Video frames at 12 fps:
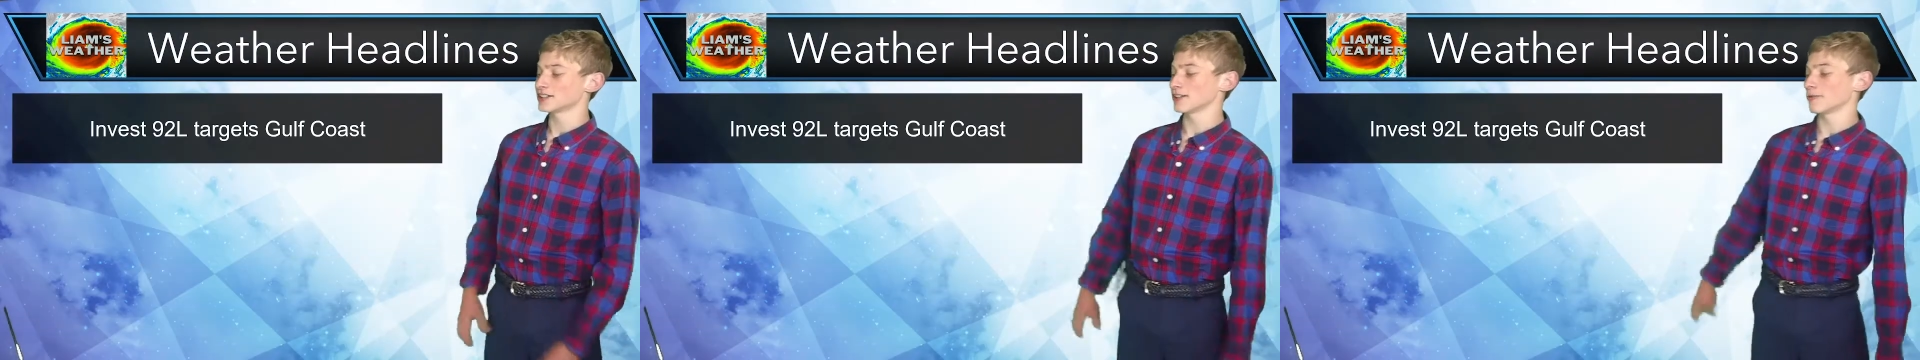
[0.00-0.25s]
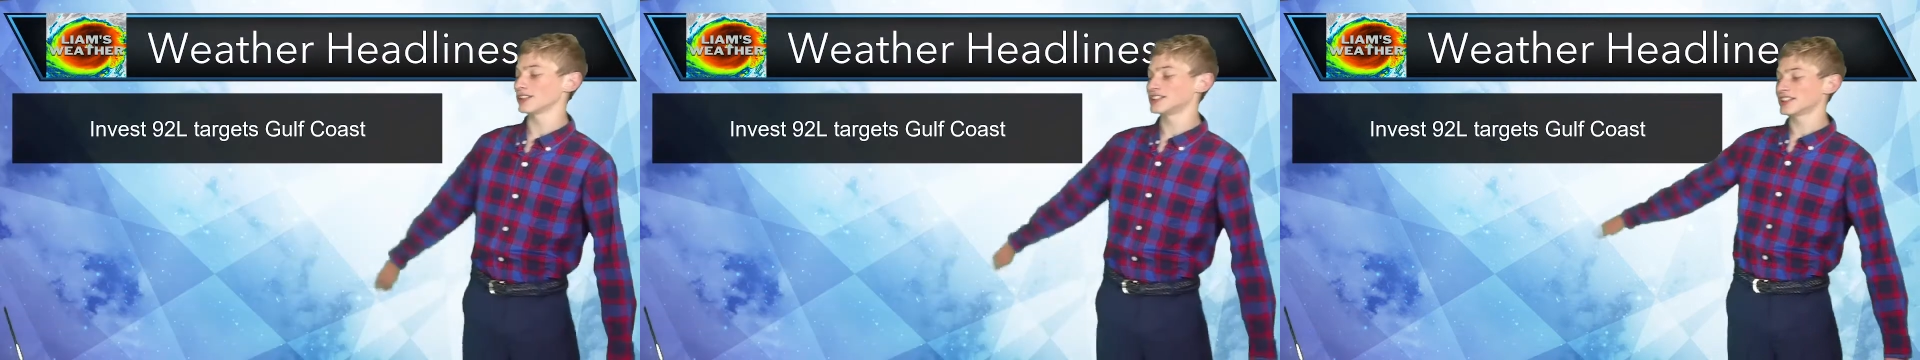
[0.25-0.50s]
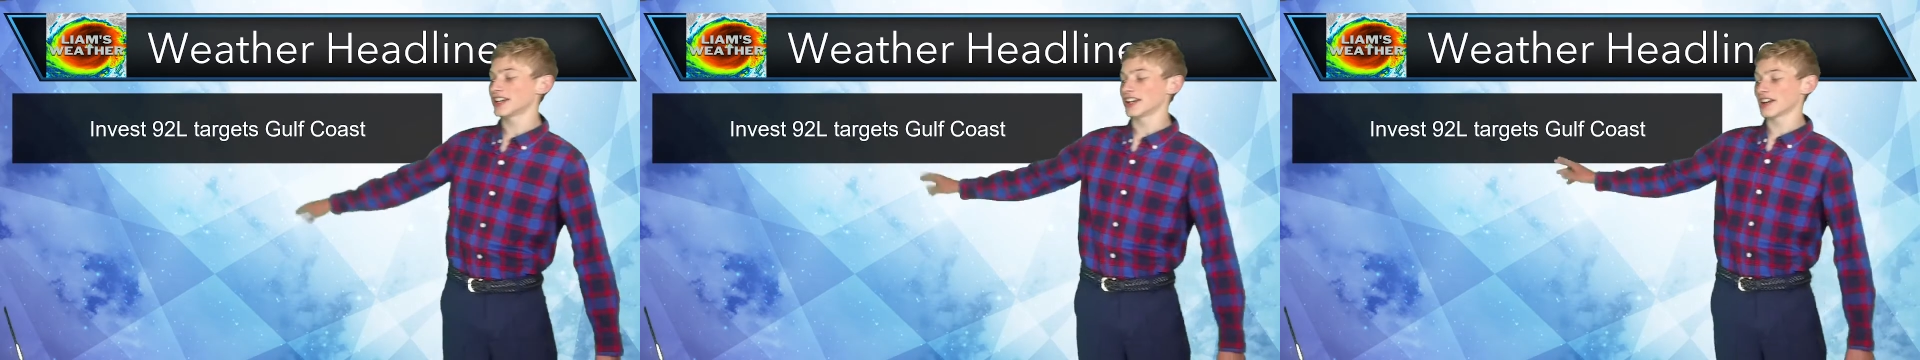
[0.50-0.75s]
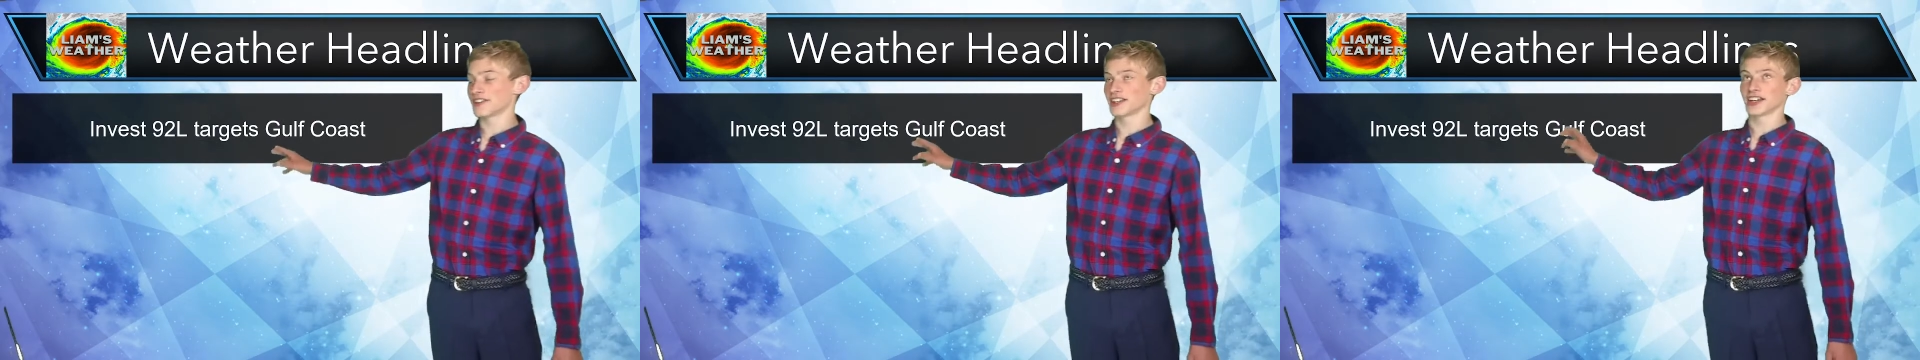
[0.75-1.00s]
And once again,
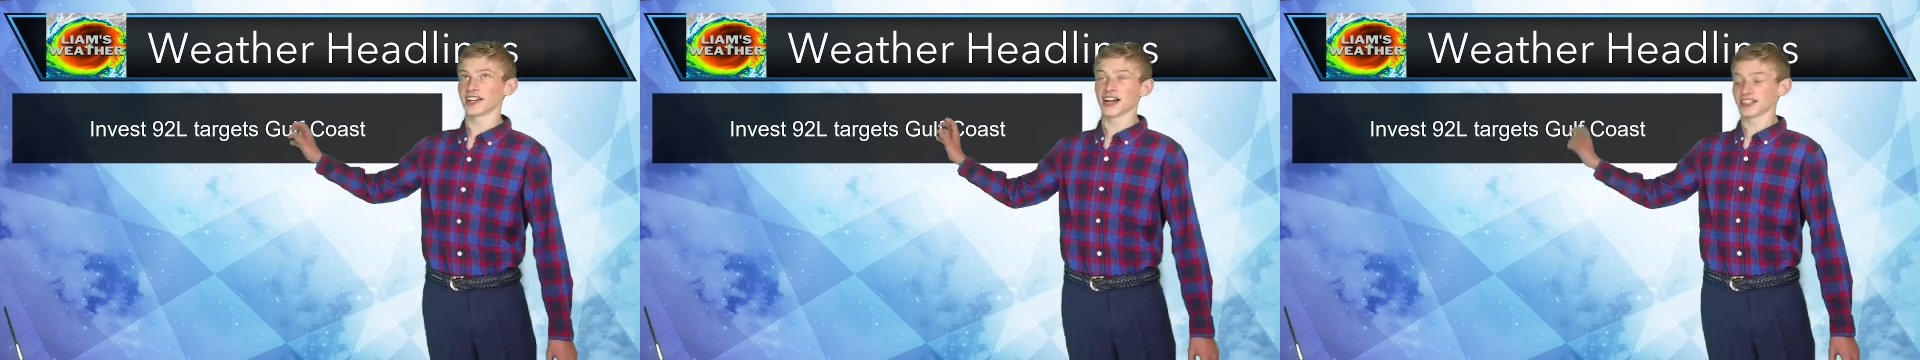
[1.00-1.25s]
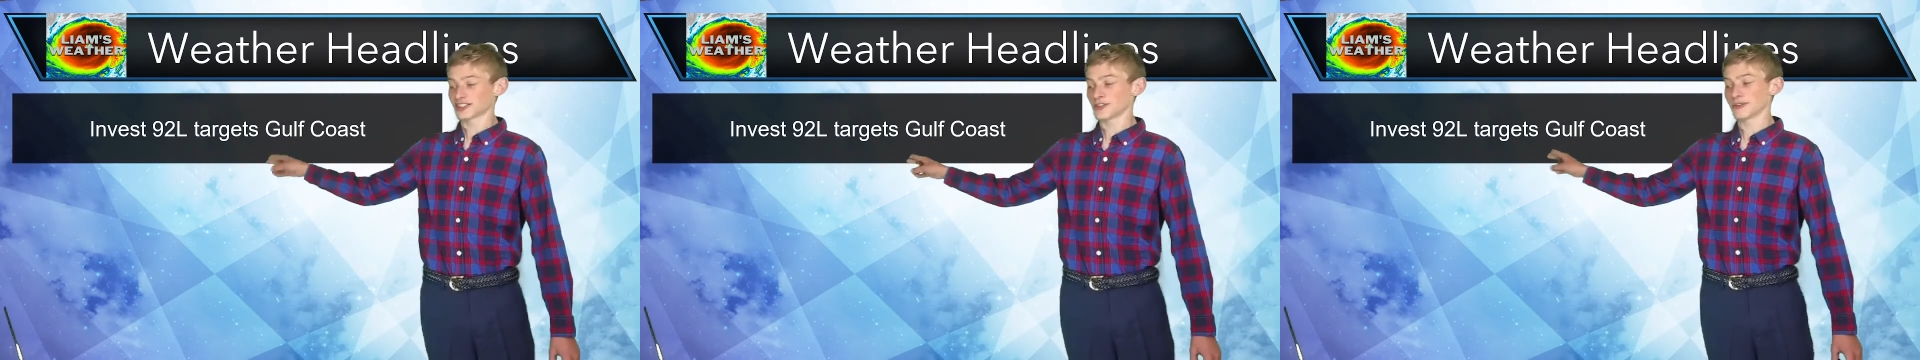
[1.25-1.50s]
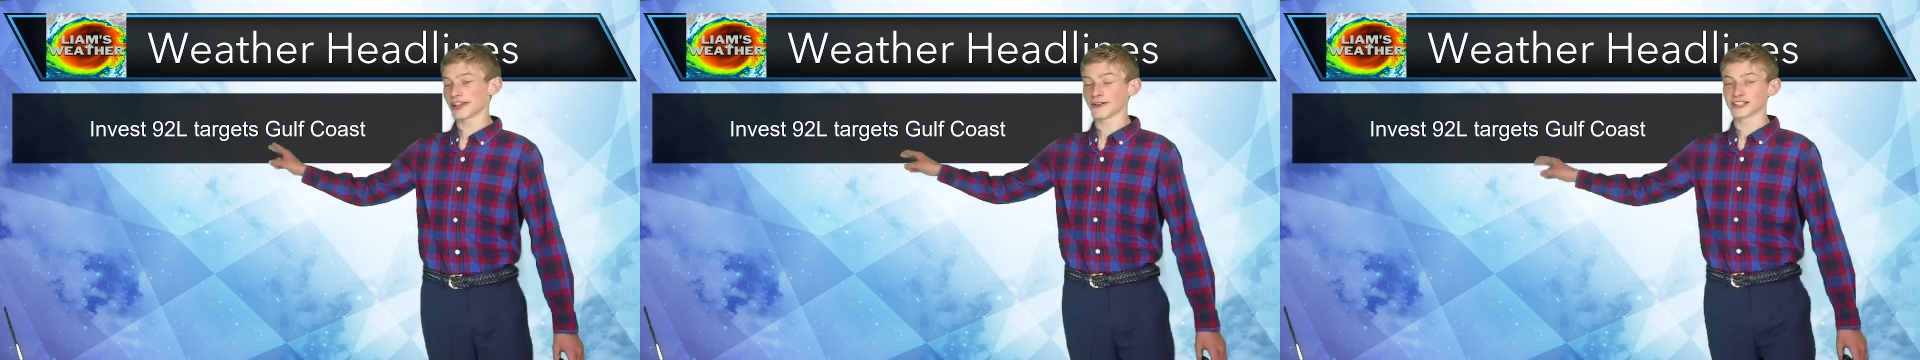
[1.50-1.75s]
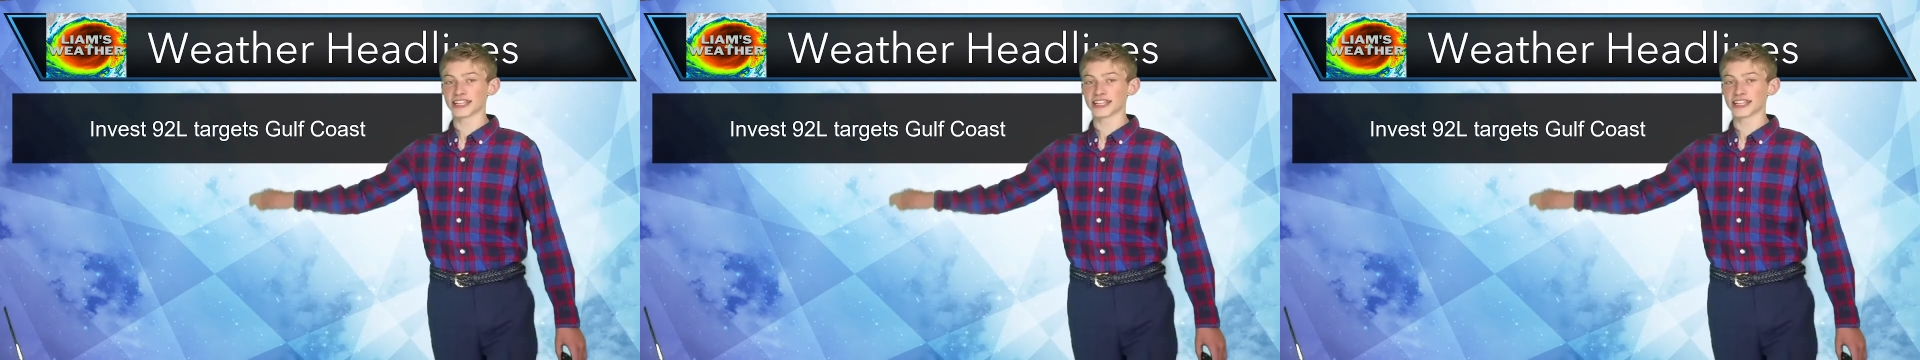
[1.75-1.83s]
that was